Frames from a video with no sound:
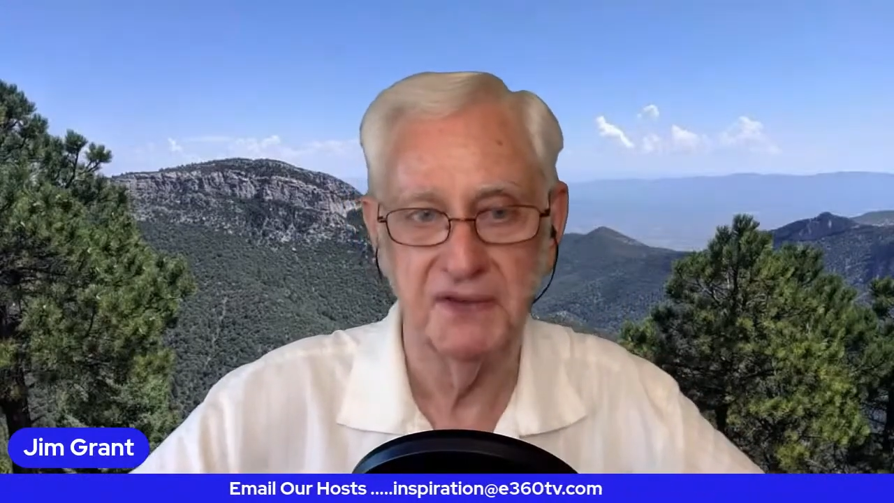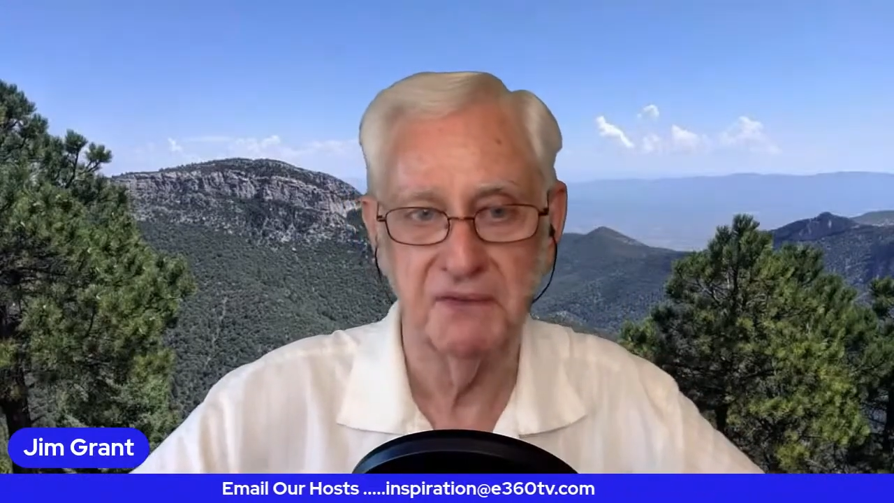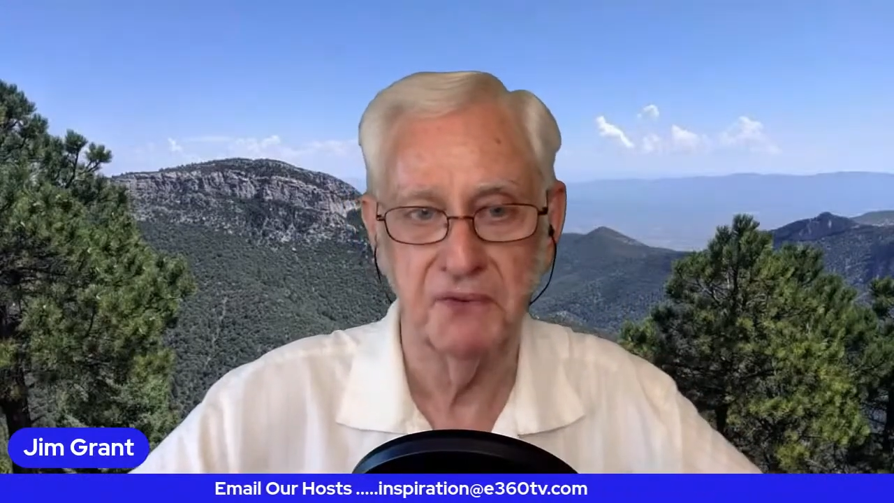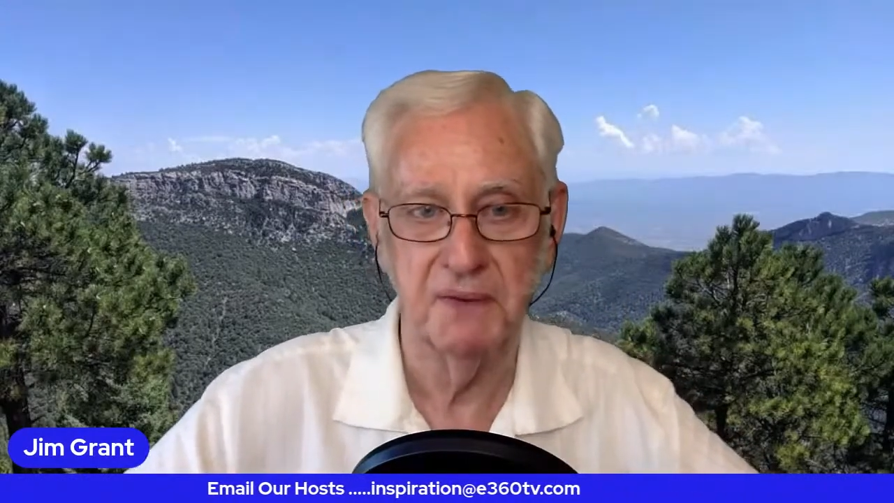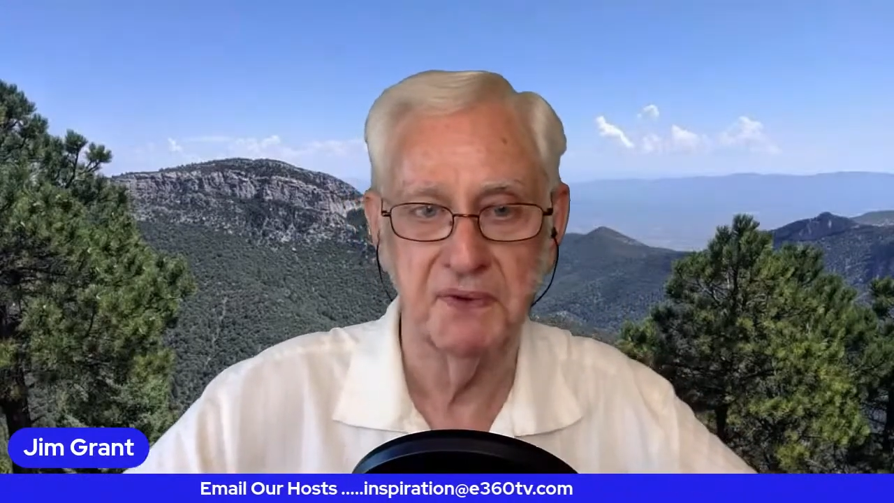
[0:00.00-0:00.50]
the
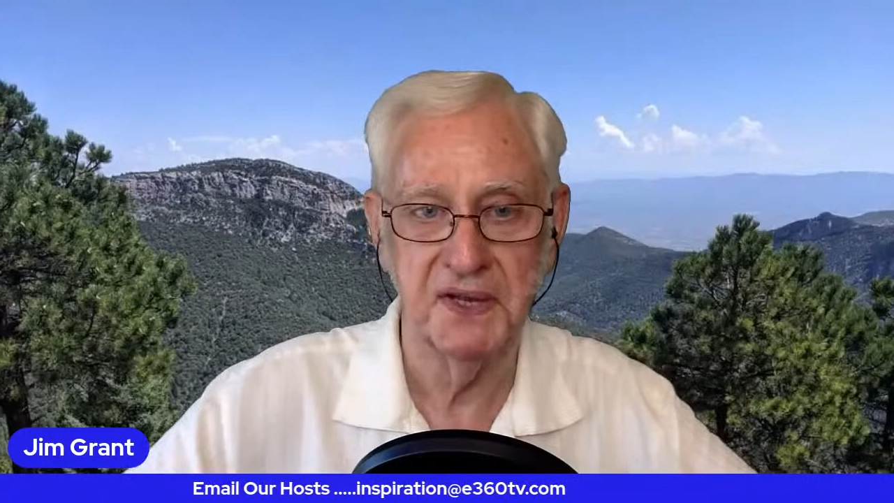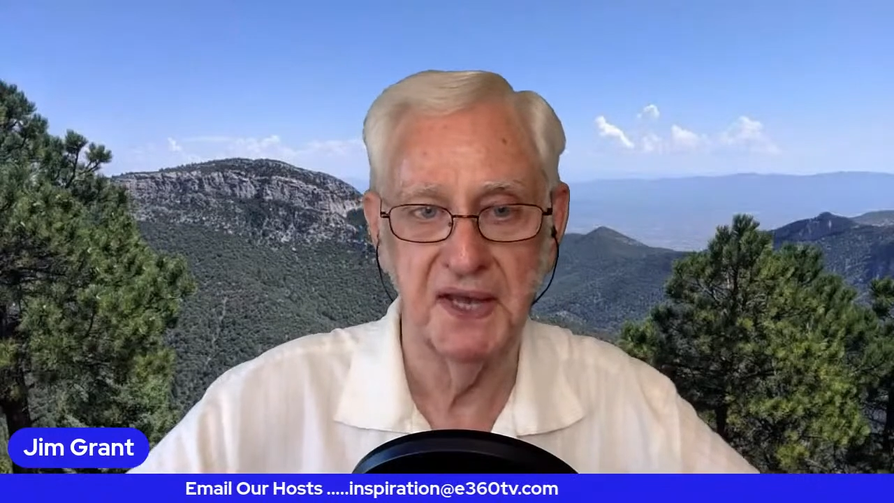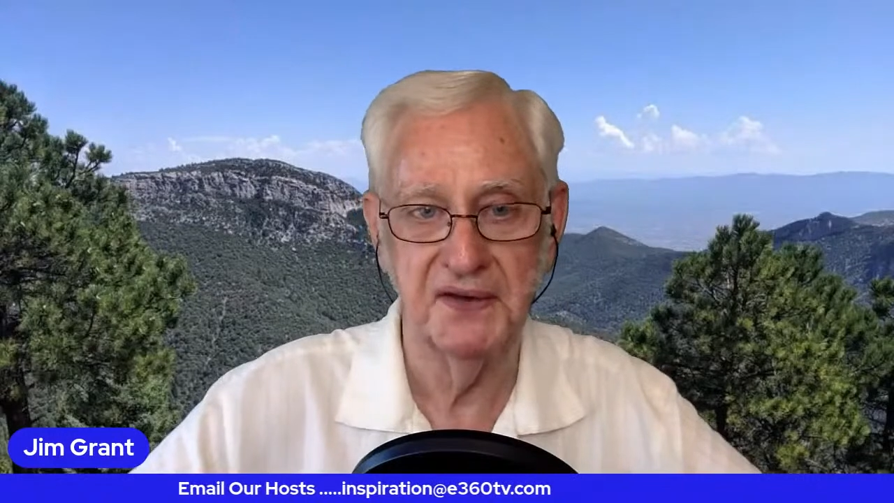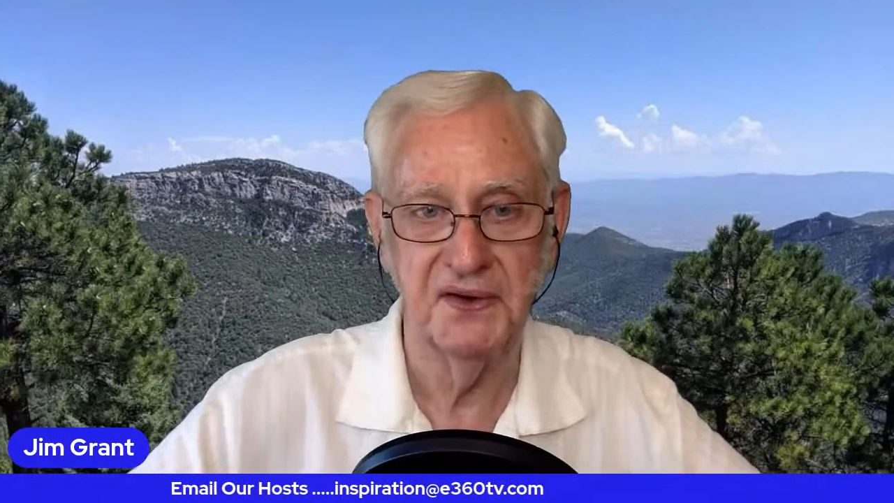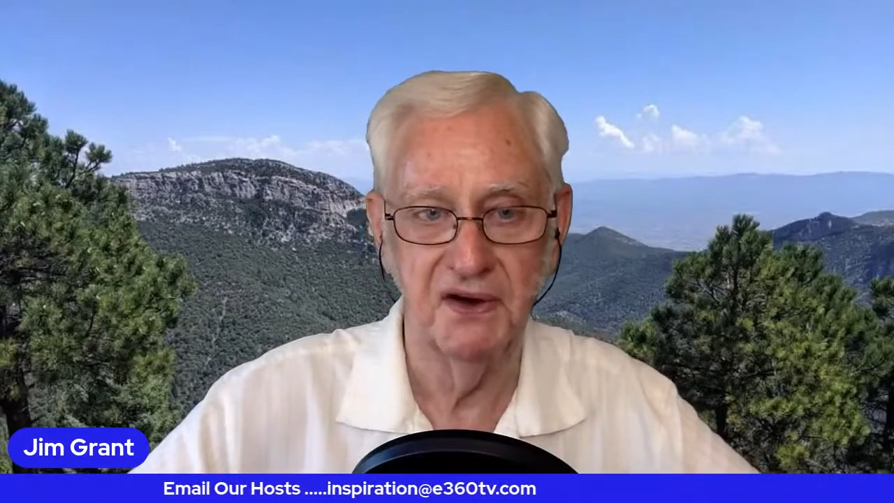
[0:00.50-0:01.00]

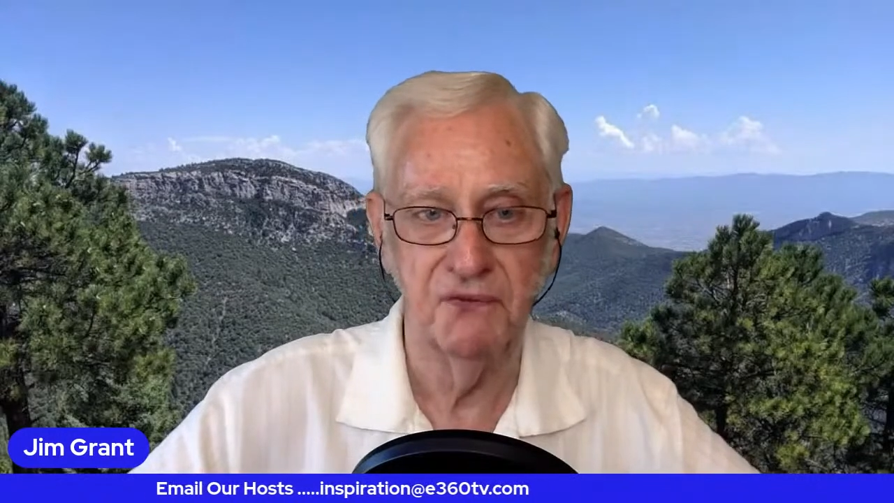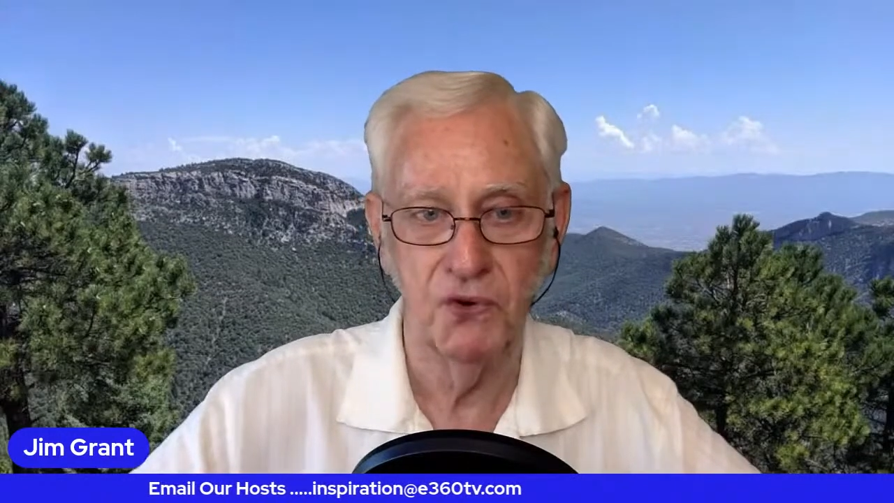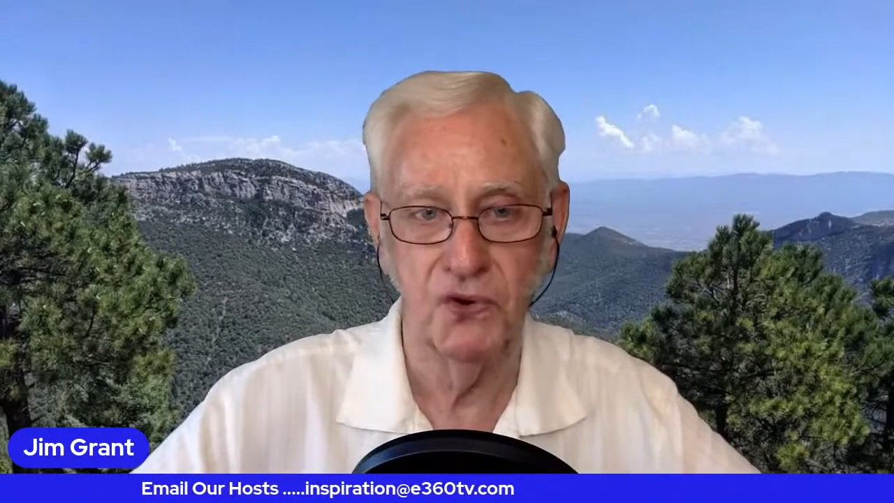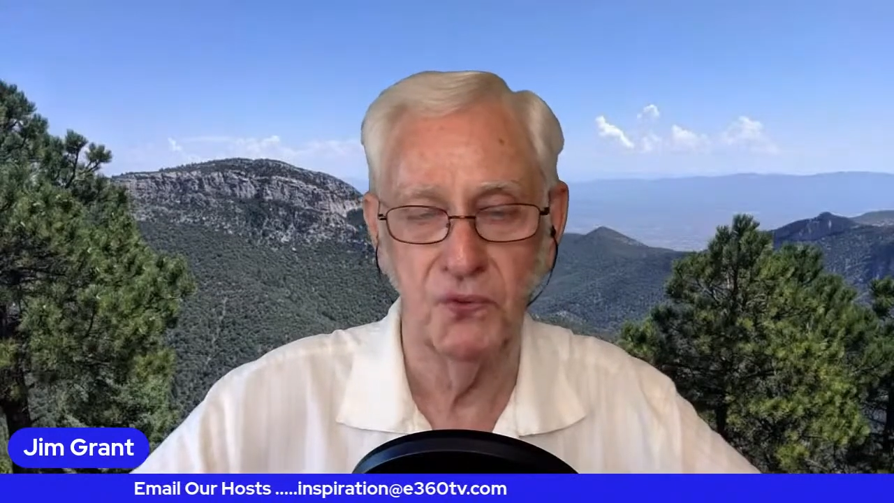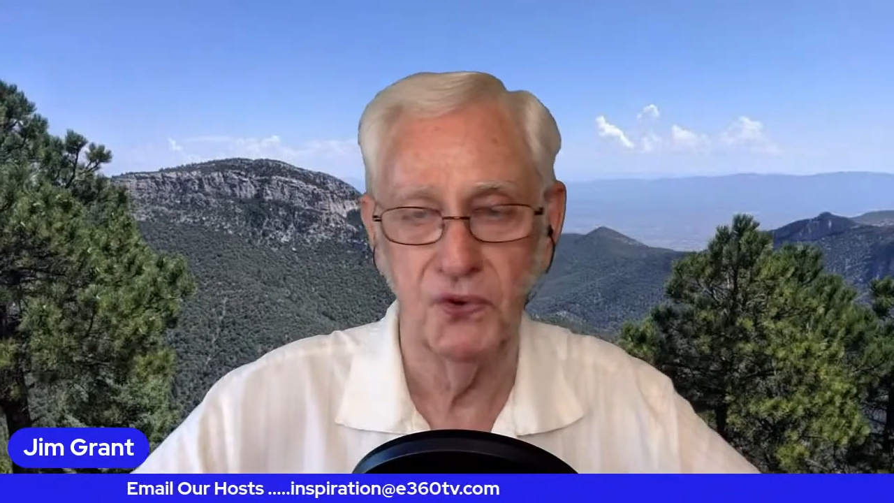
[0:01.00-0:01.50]
propaganda of
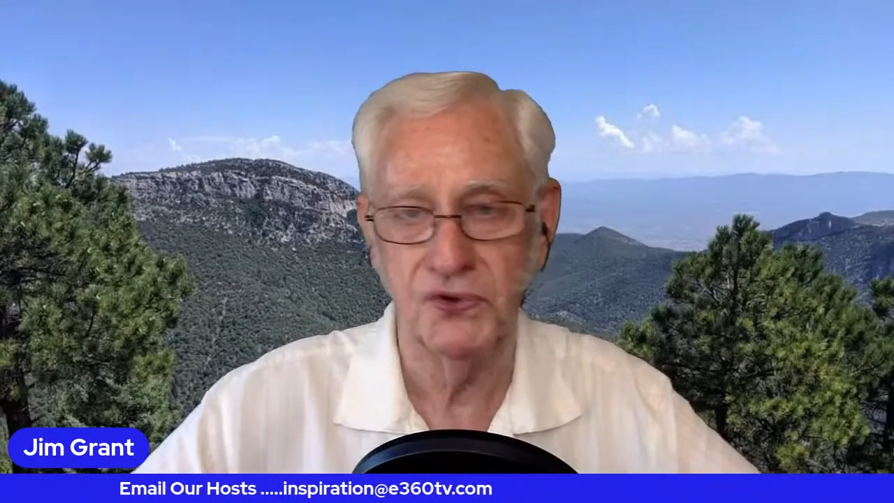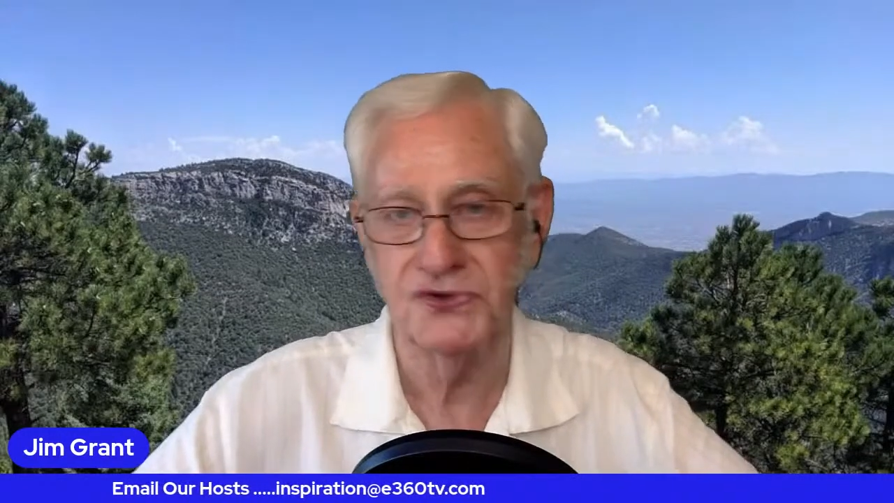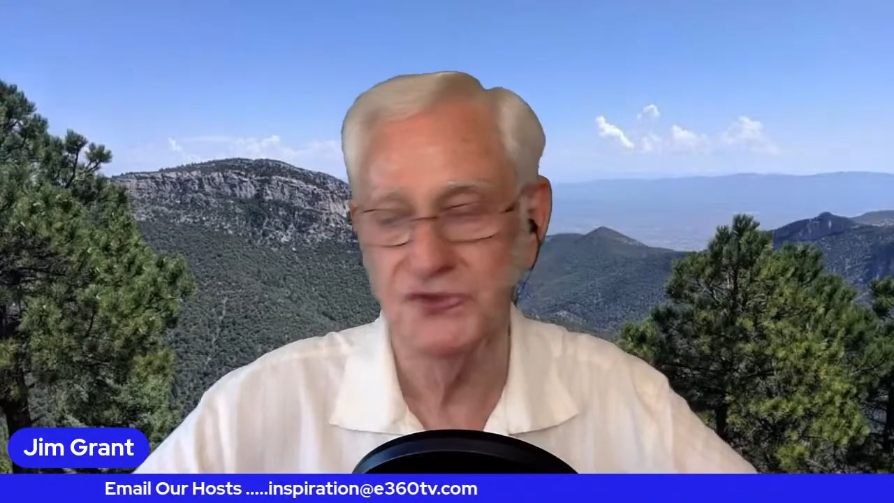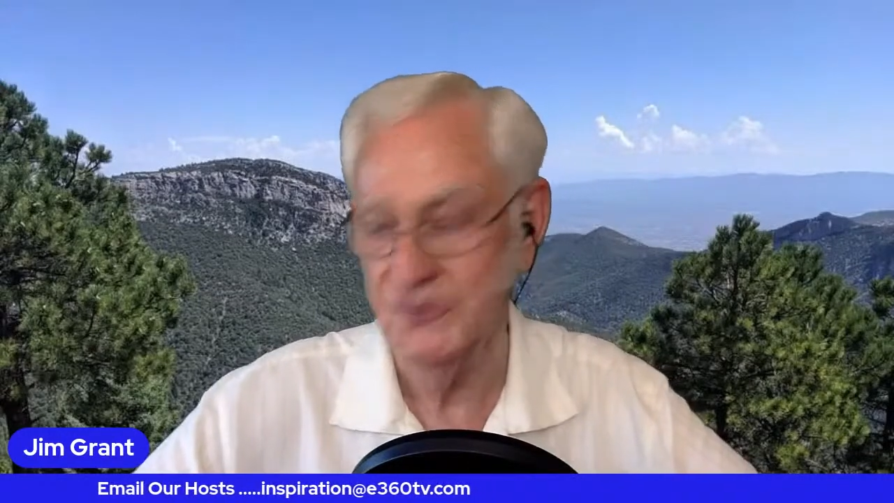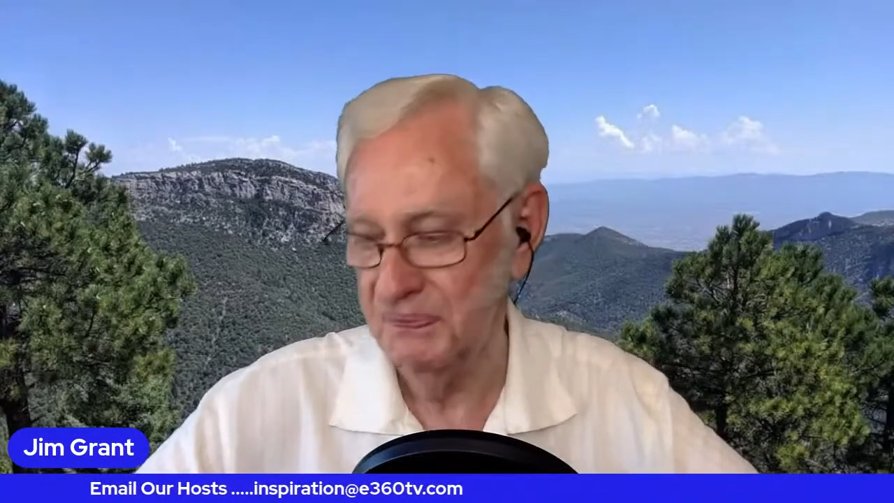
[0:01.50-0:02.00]
World War
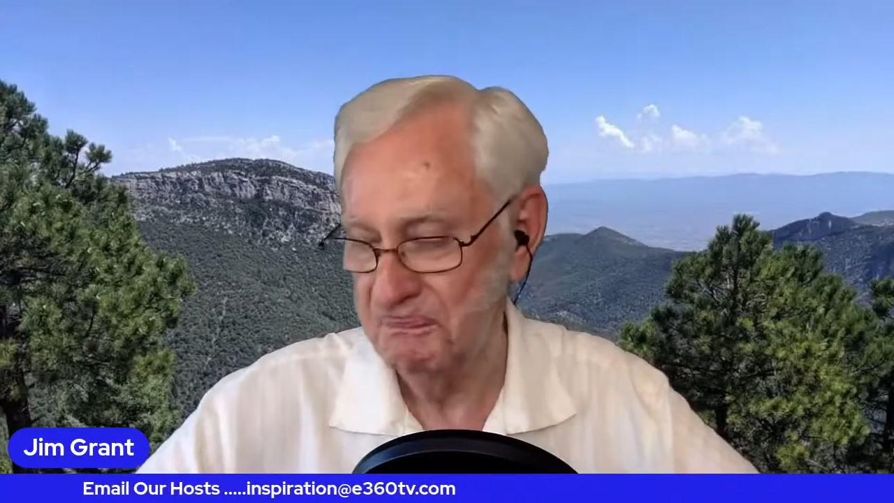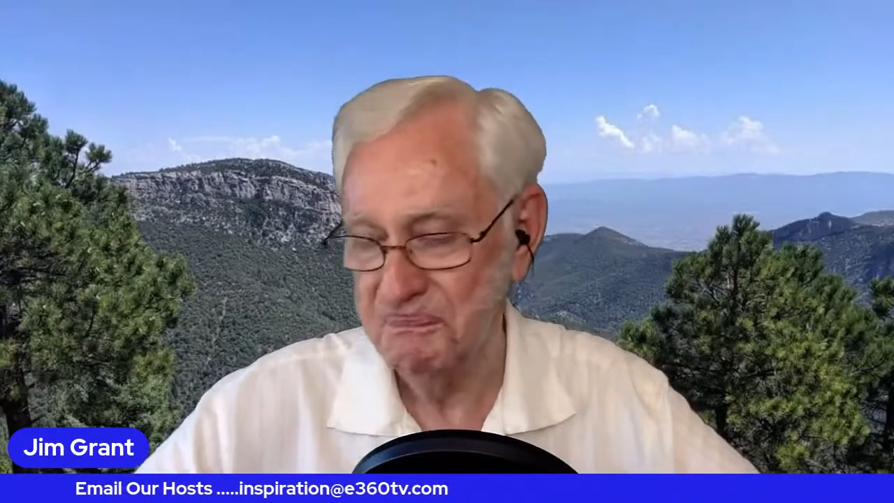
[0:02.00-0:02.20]
II.